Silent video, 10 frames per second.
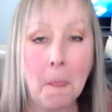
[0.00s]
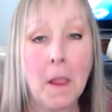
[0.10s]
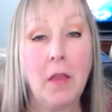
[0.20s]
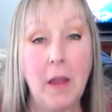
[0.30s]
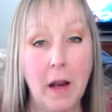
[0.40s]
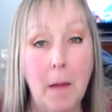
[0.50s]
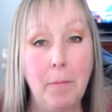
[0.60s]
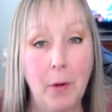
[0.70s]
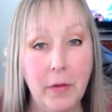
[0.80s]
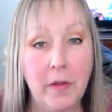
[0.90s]
They got
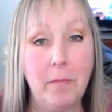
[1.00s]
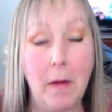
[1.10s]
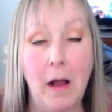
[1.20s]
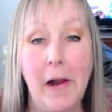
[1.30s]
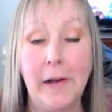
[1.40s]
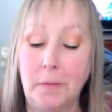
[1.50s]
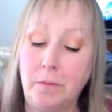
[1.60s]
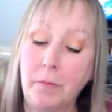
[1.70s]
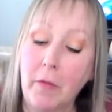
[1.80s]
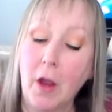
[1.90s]
both of my
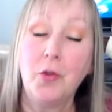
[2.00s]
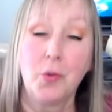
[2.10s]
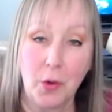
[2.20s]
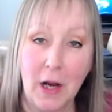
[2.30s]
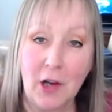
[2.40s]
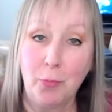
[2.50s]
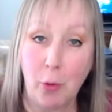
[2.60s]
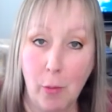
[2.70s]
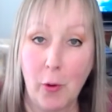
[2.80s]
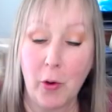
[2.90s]
DoorDash
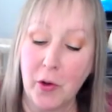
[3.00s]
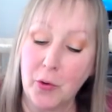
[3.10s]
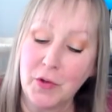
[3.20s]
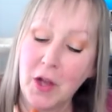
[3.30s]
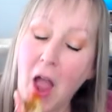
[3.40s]
promo codes.